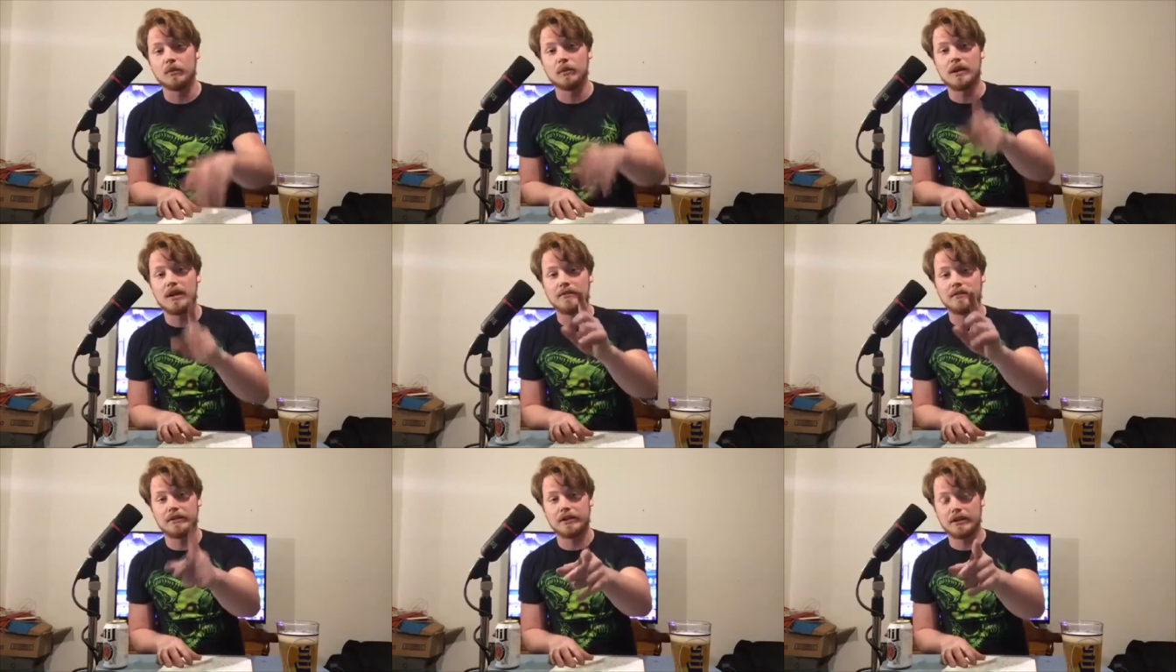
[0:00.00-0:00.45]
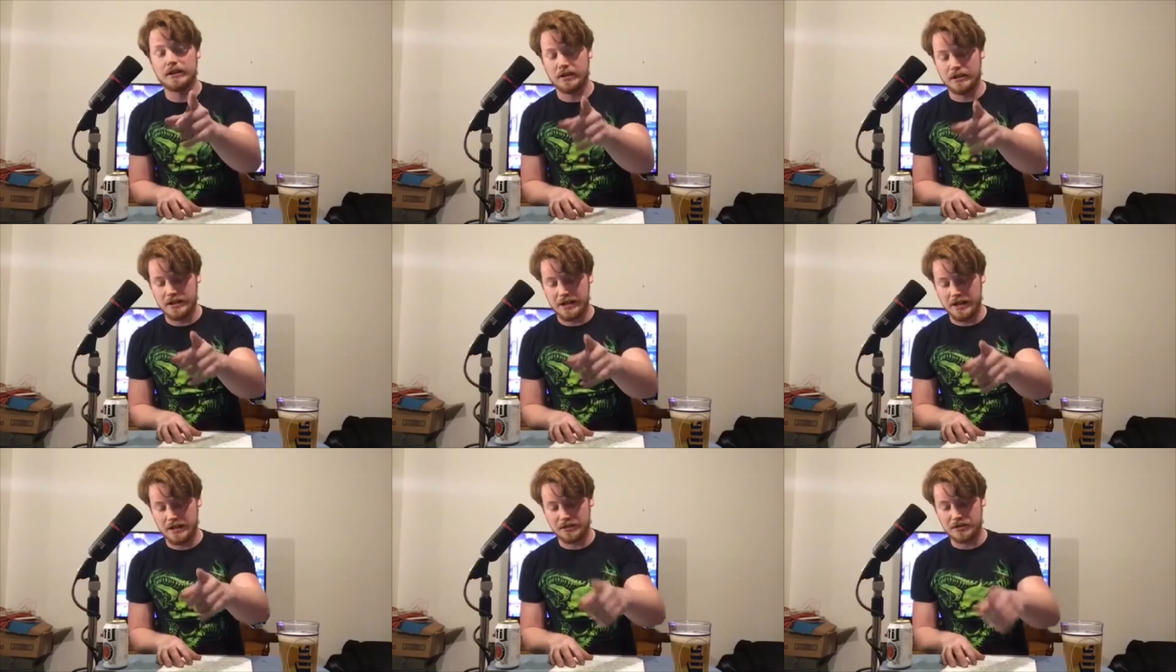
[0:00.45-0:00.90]
We're definitely going to
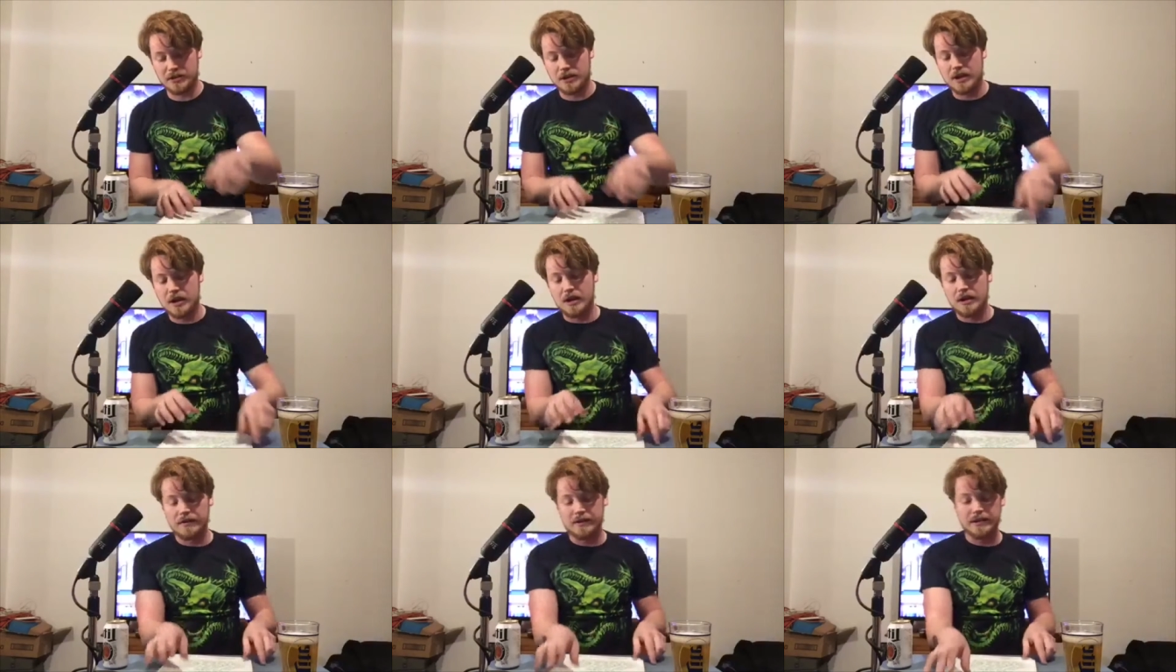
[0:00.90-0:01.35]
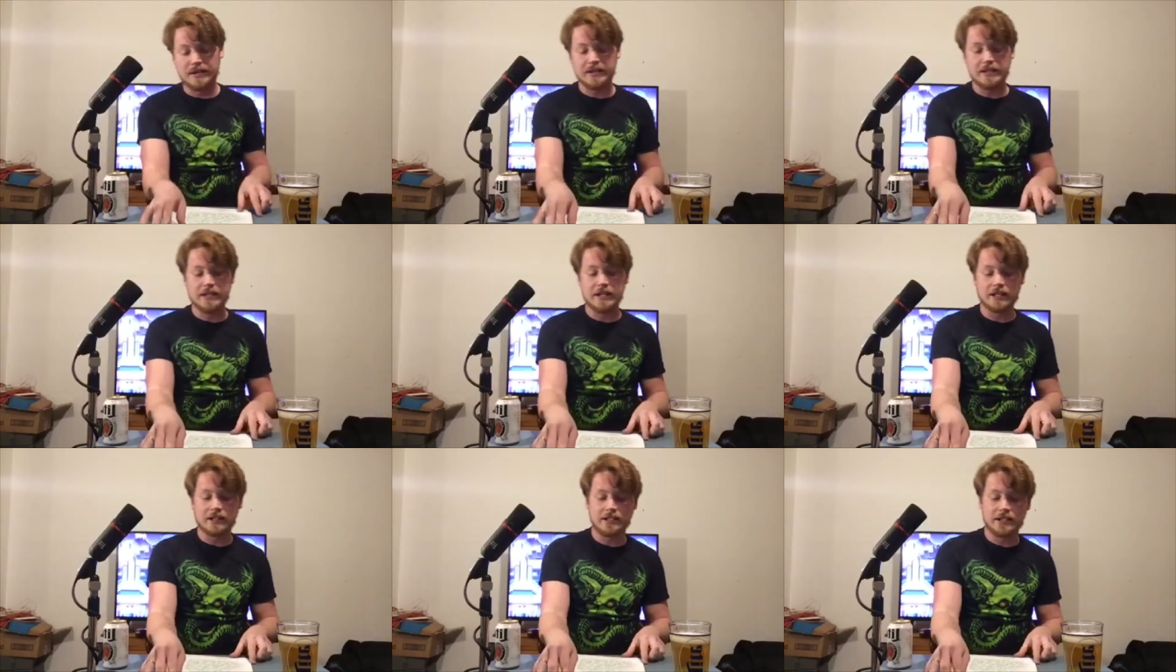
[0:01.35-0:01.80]
announce the
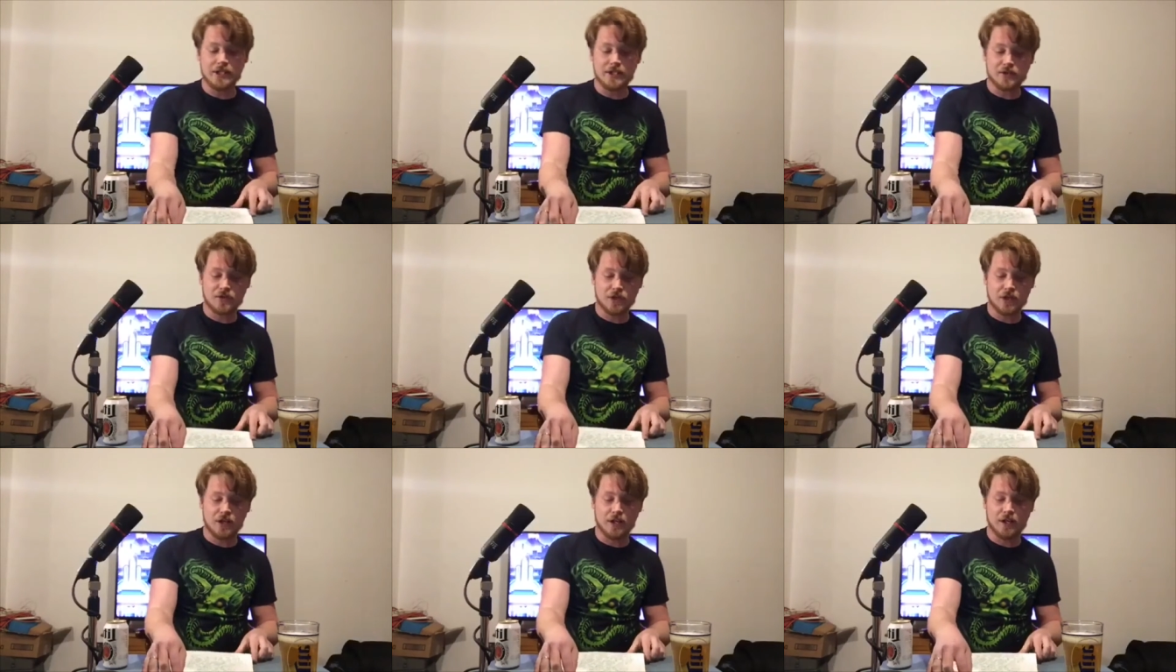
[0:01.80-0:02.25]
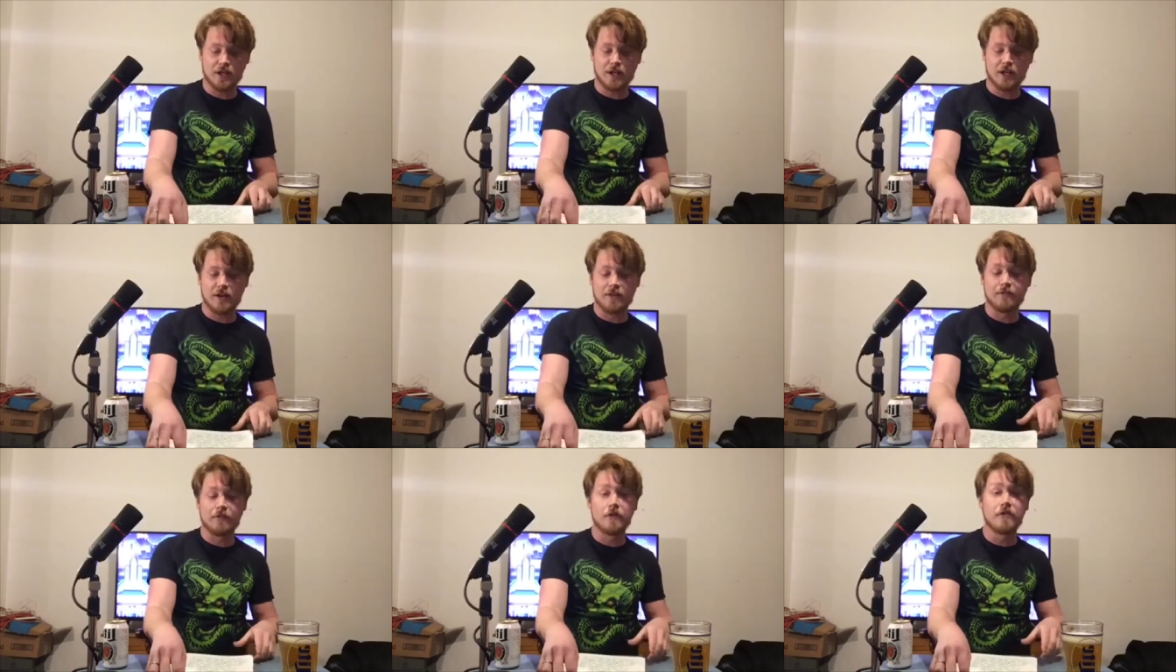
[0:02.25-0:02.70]
inductees
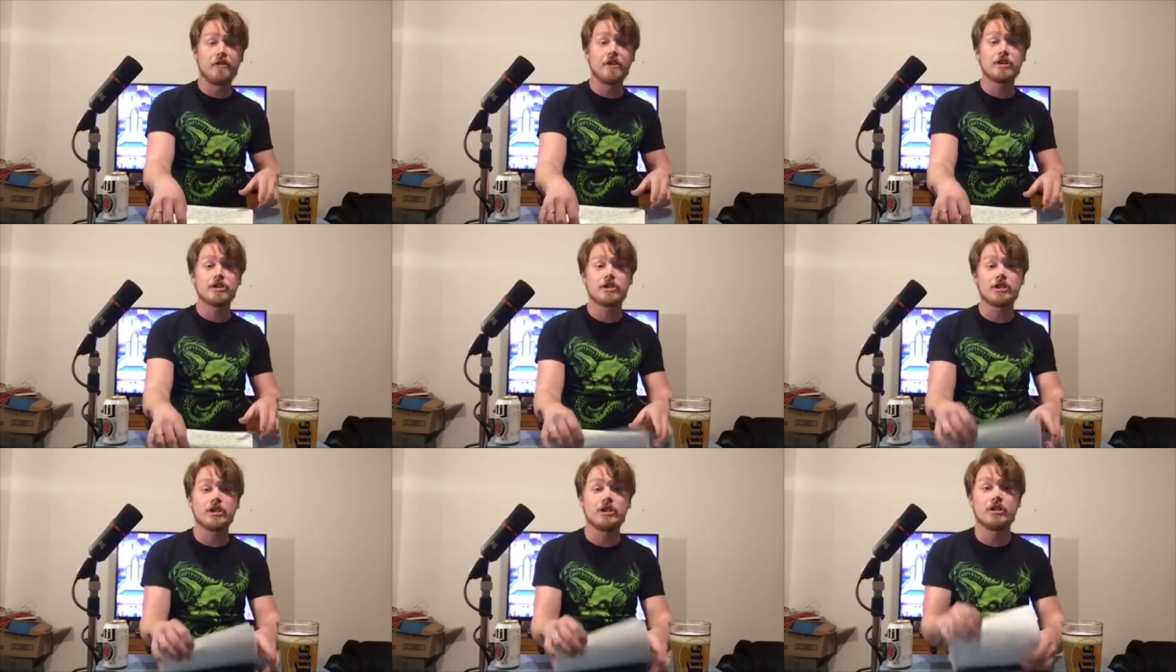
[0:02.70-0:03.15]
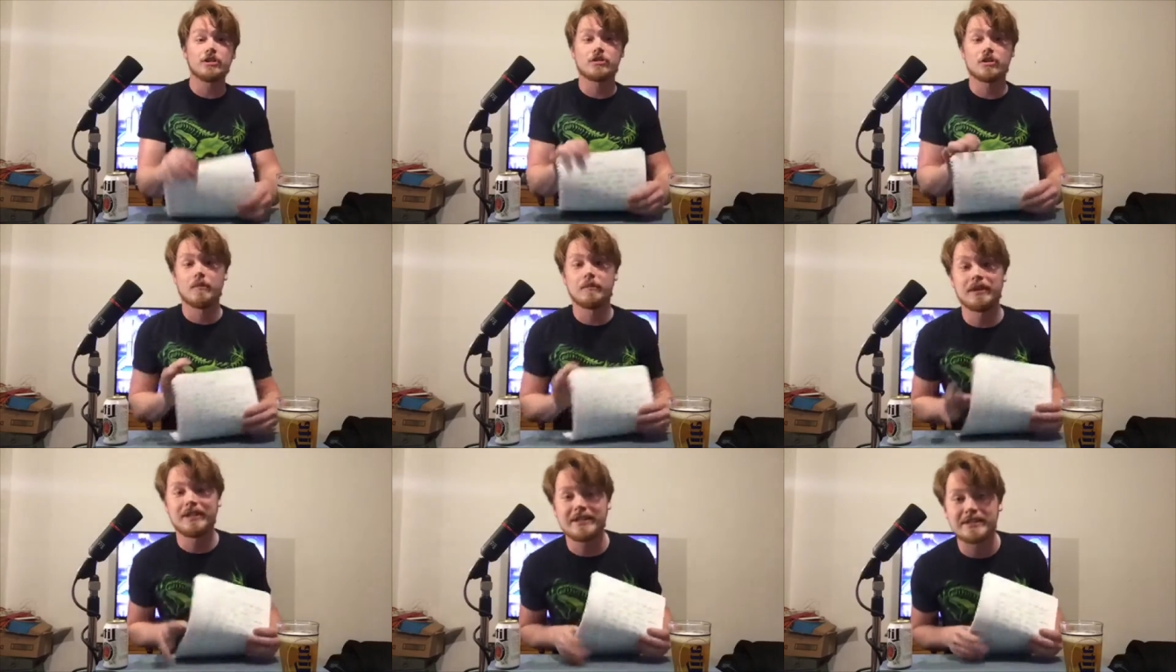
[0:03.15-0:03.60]
for this year, so
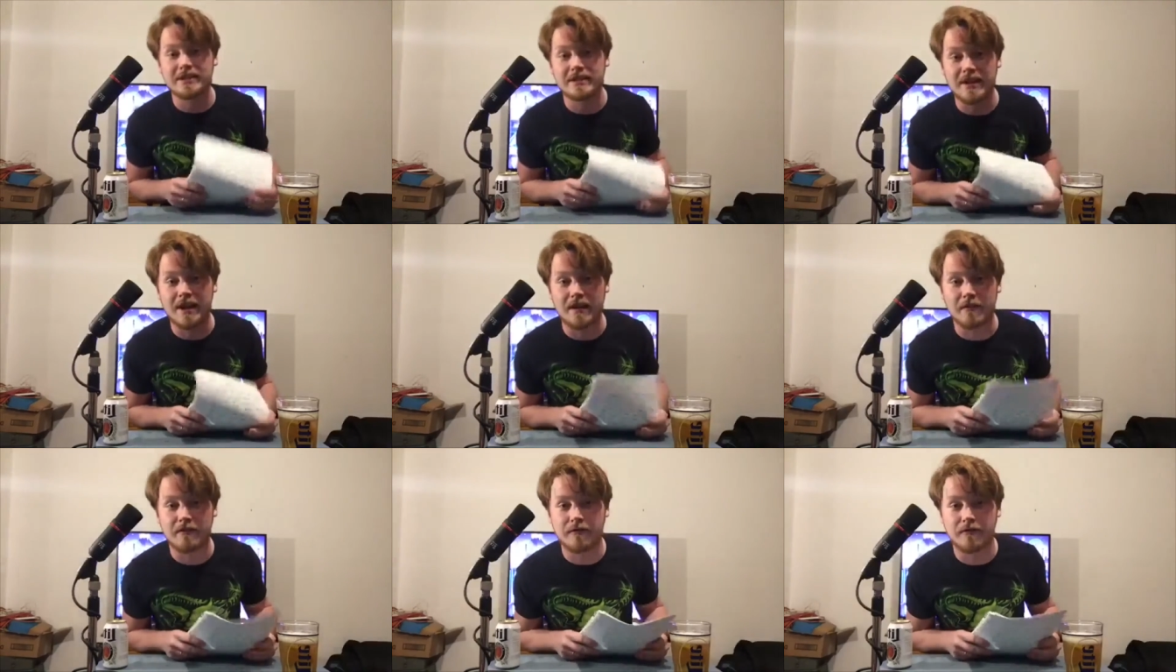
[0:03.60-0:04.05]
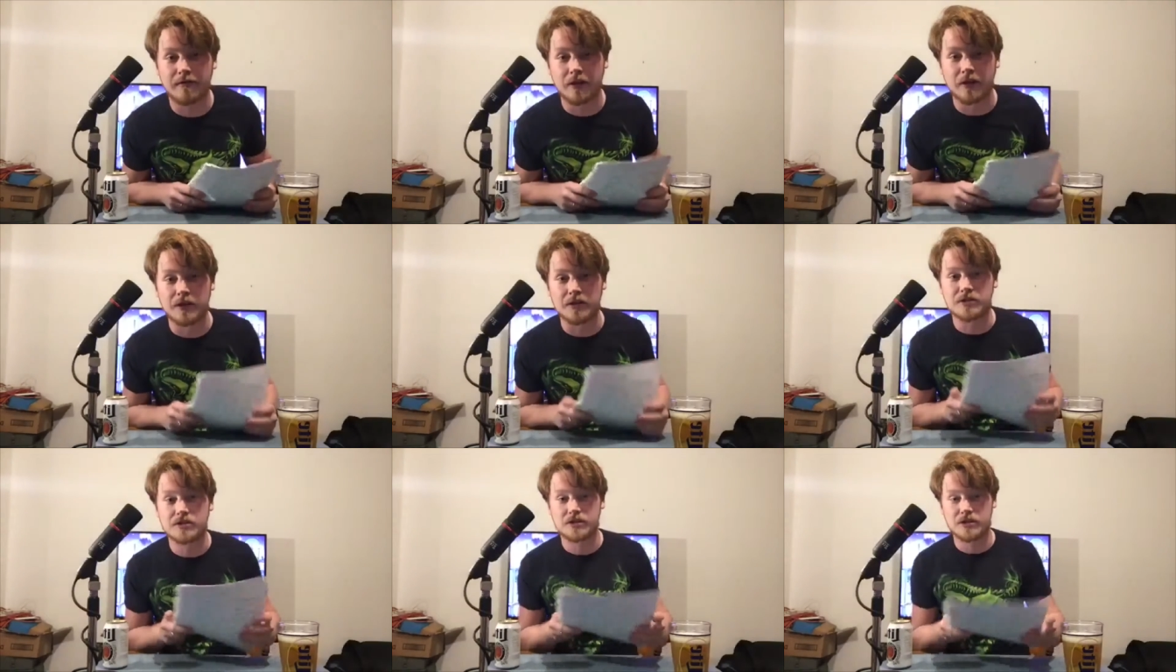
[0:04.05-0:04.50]
I'm going to get to that
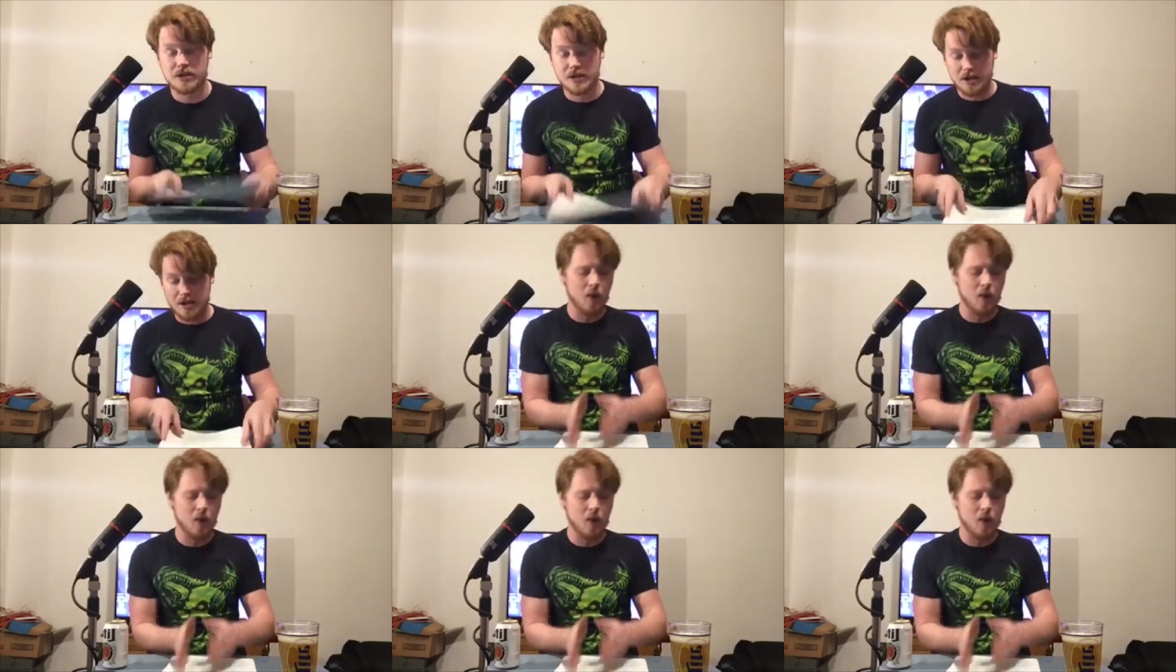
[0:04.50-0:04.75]
first.